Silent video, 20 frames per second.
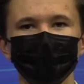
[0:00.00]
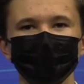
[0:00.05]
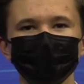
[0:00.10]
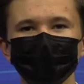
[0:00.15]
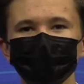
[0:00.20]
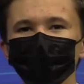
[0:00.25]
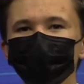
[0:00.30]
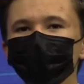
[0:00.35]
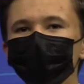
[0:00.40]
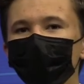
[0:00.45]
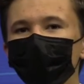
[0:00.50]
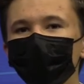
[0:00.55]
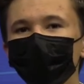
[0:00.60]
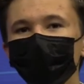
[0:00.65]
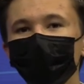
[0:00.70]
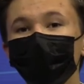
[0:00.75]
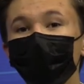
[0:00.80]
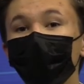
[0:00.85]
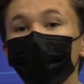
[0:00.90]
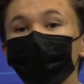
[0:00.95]
Did you know
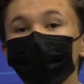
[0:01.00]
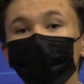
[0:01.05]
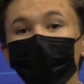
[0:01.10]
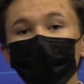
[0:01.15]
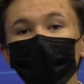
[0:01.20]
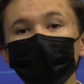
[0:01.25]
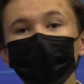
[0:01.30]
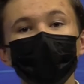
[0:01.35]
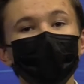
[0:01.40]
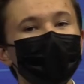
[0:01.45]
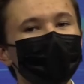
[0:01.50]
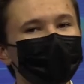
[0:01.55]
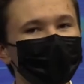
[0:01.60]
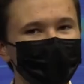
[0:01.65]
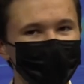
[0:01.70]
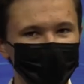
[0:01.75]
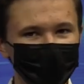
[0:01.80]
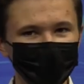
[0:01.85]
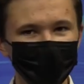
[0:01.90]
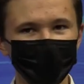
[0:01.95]
that in our very own
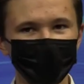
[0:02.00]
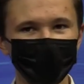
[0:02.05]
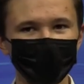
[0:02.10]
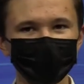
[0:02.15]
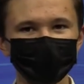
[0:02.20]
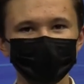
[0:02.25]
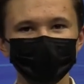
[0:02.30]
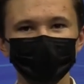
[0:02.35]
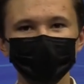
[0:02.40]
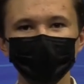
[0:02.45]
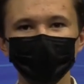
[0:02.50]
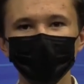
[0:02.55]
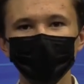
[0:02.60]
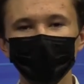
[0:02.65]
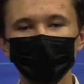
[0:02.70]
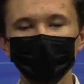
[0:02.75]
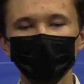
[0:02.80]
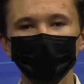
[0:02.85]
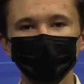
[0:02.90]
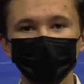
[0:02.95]
Clairemont High School,
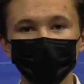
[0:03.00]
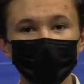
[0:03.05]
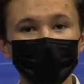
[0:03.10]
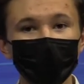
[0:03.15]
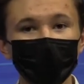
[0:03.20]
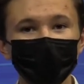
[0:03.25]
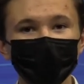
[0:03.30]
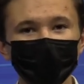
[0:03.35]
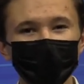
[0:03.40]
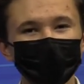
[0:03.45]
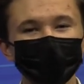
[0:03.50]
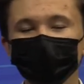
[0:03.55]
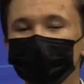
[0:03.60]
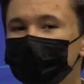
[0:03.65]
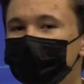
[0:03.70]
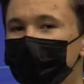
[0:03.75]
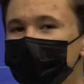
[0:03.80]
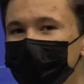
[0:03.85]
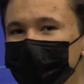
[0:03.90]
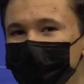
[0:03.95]
we have
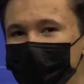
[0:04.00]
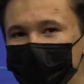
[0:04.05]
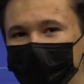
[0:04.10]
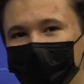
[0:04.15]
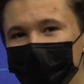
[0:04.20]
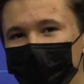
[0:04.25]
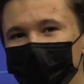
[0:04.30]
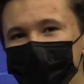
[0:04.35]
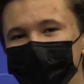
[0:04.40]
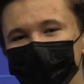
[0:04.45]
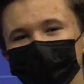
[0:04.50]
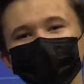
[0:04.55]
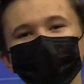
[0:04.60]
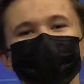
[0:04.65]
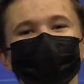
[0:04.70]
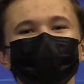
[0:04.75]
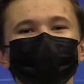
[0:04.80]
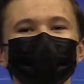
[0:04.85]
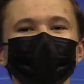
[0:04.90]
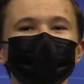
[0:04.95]
extracurricular clubs?
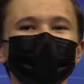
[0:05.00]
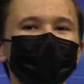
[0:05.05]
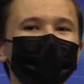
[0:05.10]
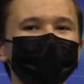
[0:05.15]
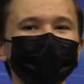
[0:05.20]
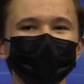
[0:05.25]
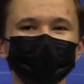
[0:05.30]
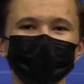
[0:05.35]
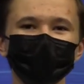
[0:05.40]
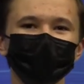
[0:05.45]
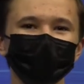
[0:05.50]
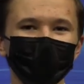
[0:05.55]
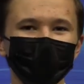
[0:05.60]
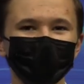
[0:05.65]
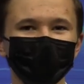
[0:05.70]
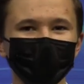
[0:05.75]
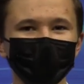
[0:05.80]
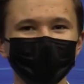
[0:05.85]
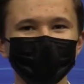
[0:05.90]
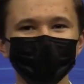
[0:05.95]
Clubs are a great
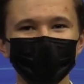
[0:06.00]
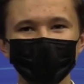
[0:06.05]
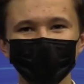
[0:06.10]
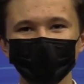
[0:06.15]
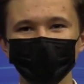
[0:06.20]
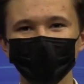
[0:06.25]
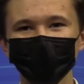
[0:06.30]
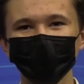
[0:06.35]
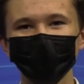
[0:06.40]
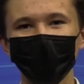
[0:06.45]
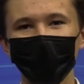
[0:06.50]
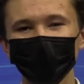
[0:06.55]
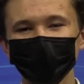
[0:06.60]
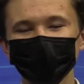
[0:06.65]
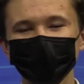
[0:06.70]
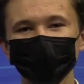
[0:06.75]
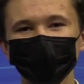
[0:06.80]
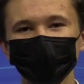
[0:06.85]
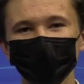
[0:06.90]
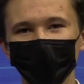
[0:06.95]
way to make new
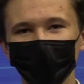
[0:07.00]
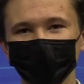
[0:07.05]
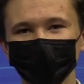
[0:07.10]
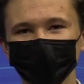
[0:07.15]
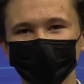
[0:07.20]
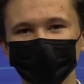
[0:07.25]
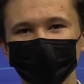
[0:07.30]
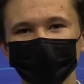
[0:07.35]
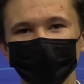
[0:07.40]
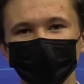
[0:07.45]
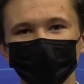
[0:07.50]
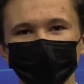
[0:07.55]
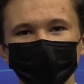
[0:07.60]
lasting friends.